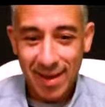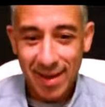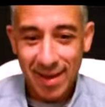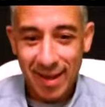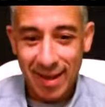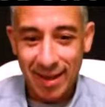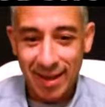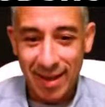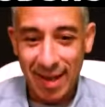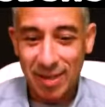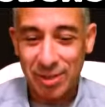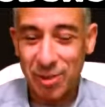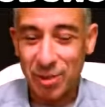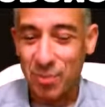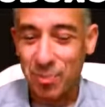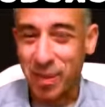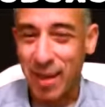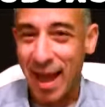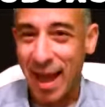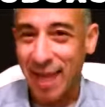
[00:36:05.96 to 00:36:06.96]
unless you
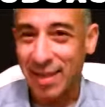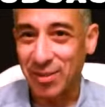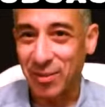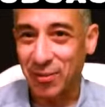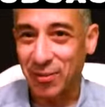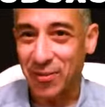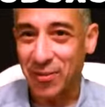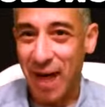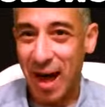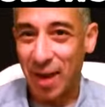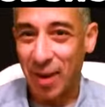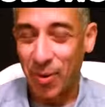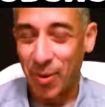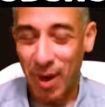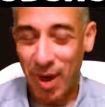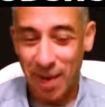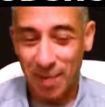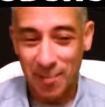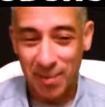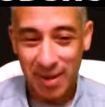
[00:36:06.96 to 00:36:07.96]
plan to follow
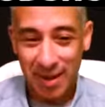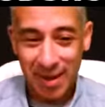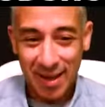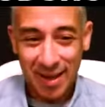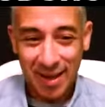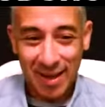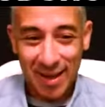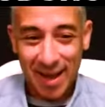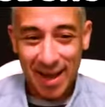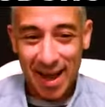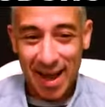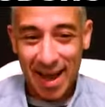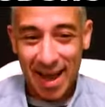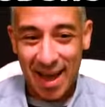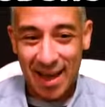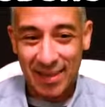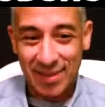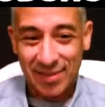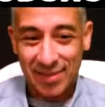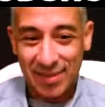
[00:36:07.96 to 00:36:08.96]
up.
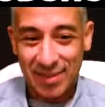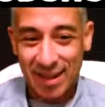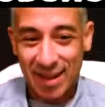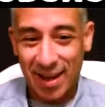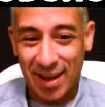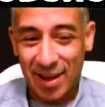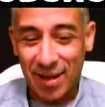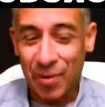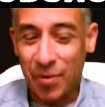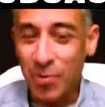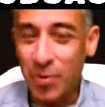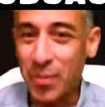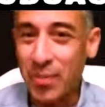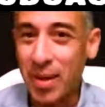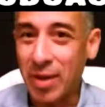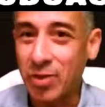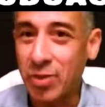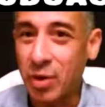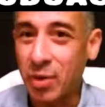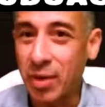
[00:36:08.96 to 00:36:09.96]
And uh, we
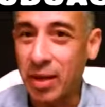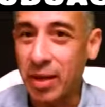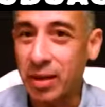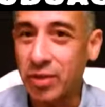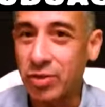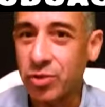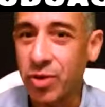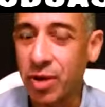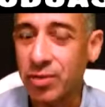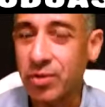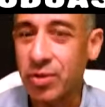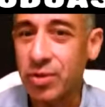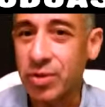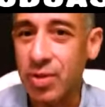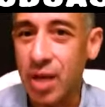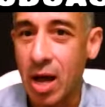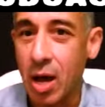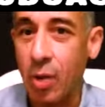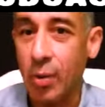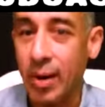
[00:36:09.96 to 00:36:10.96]
make sure instructors
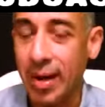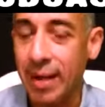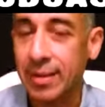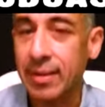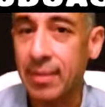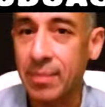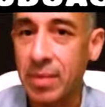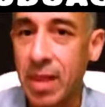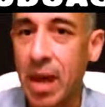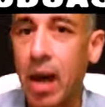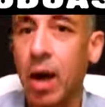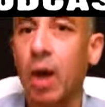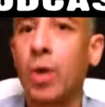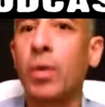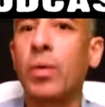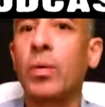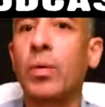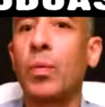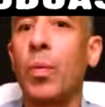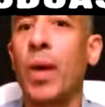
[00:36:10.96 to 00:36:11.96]
know, we let them
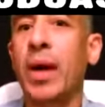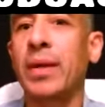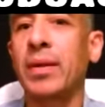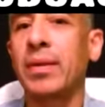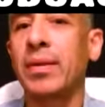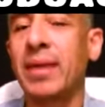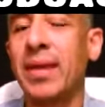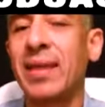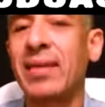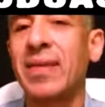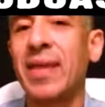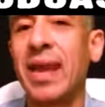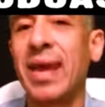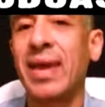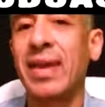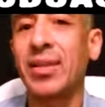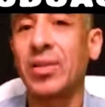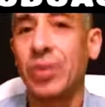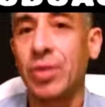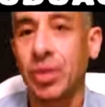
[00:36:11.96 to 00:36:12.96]
know what things they
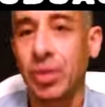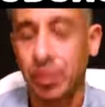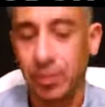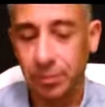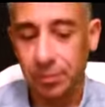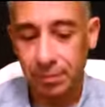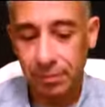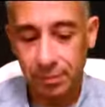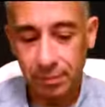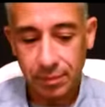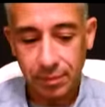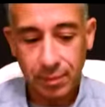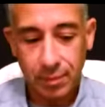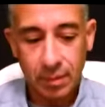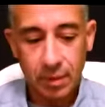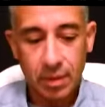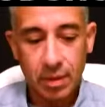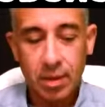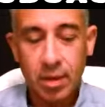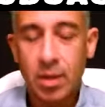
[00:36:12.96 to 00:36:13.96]
can do
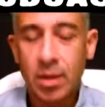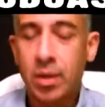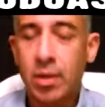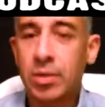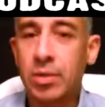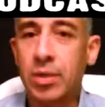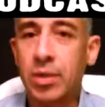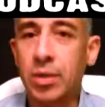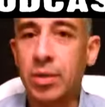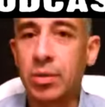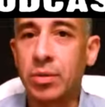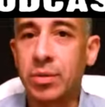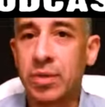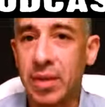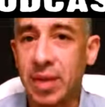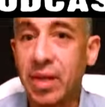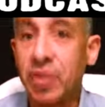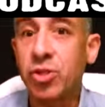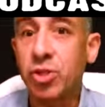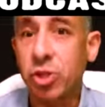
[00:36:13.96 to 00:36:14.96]
to
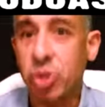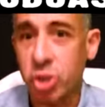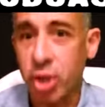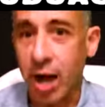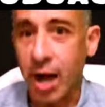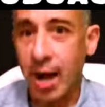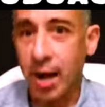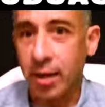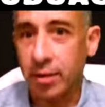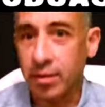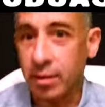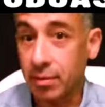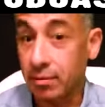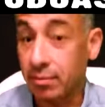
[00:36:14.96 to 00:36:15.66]
teach a child,